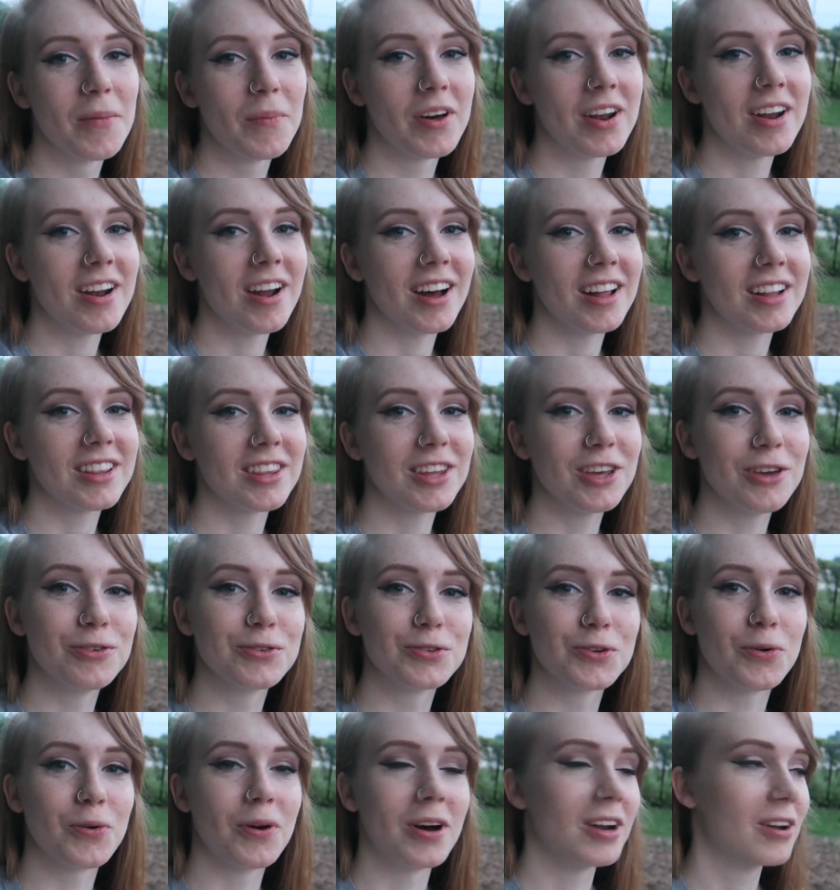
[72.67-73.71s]
but not the
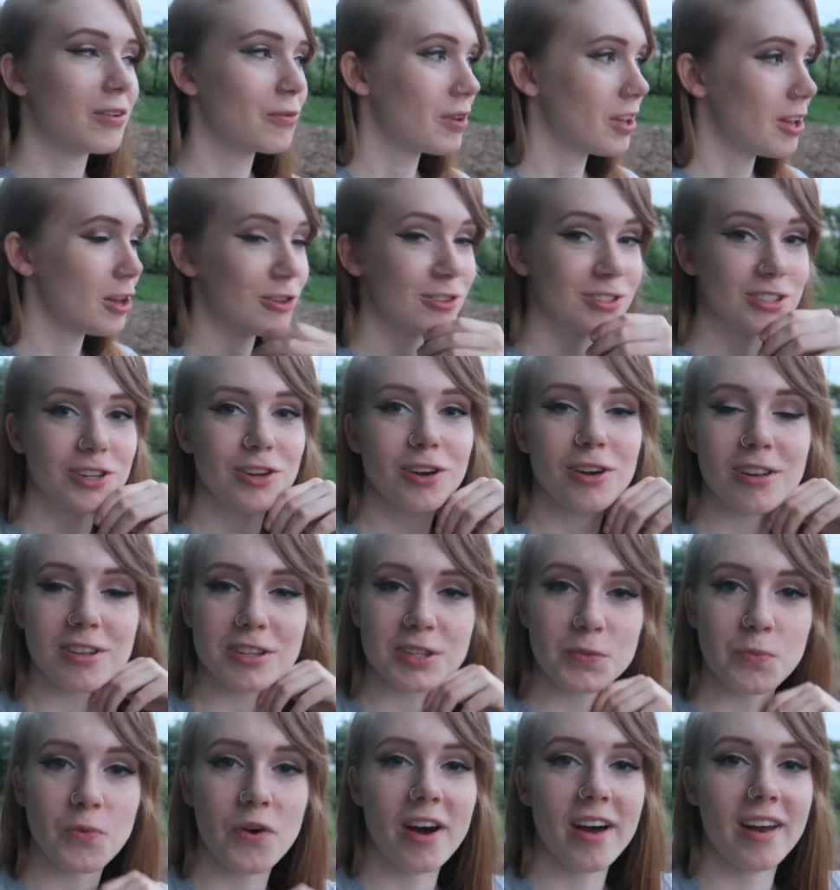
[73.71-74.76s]
usual one. We used to go to
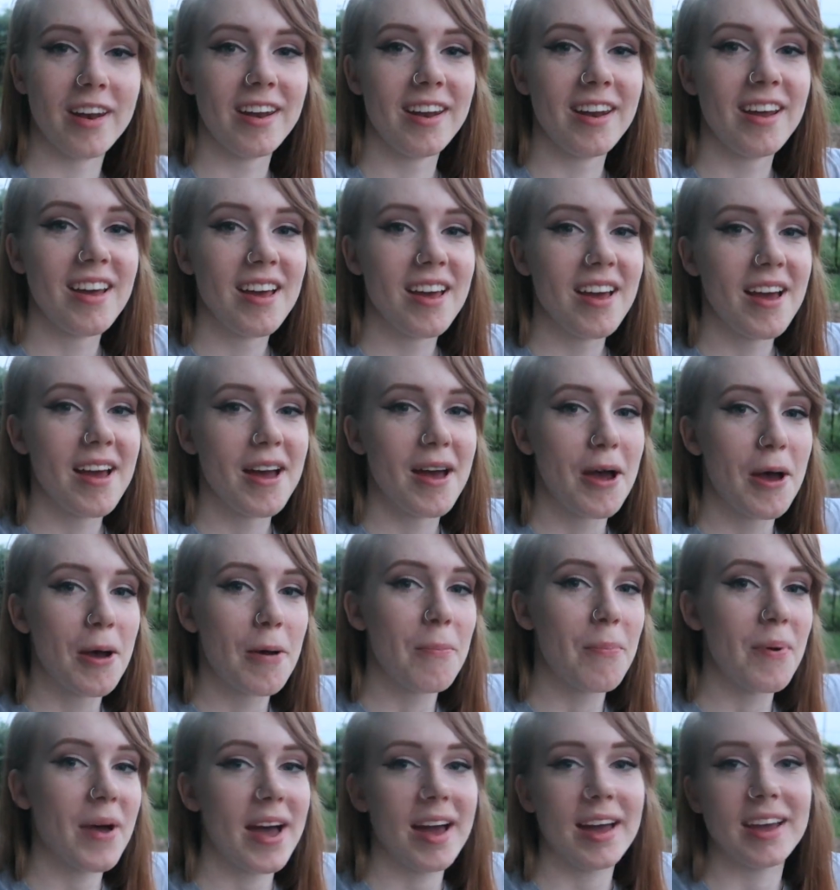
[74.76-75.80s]
this one
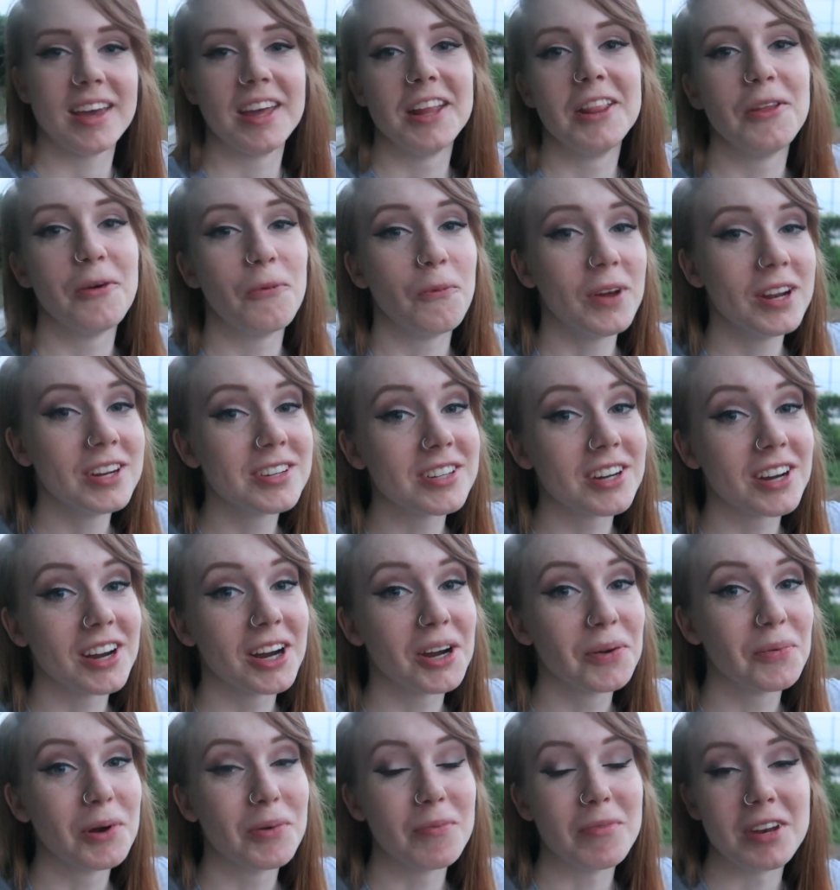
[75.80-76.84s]
back in the
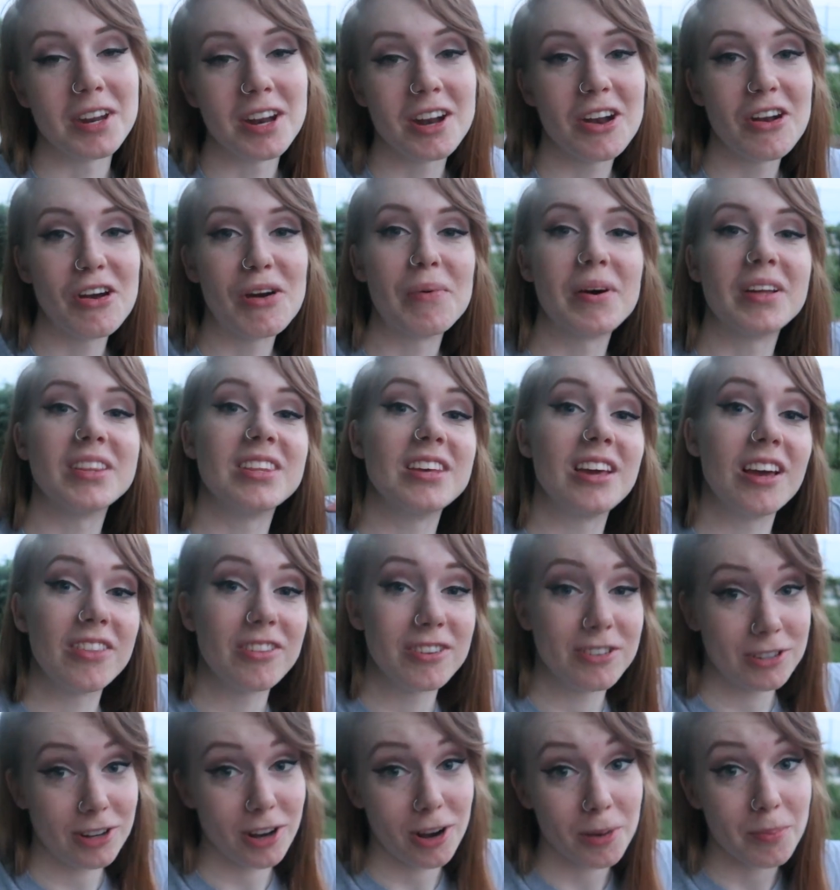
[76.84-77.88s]
winter when we didn't know about the
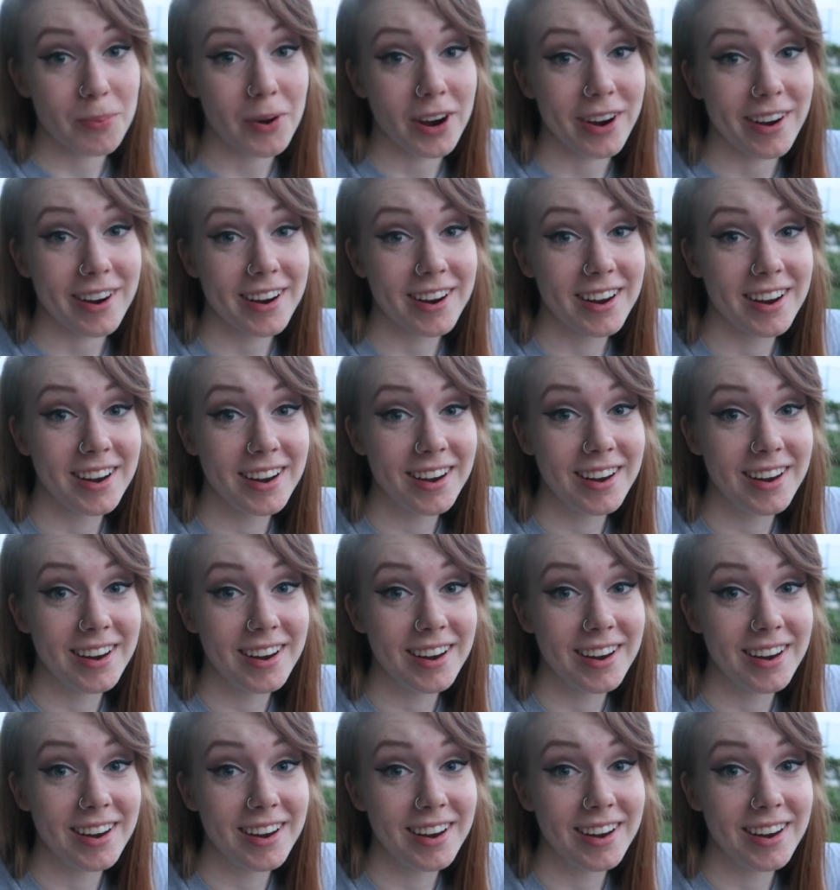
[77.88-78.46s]
other dog park.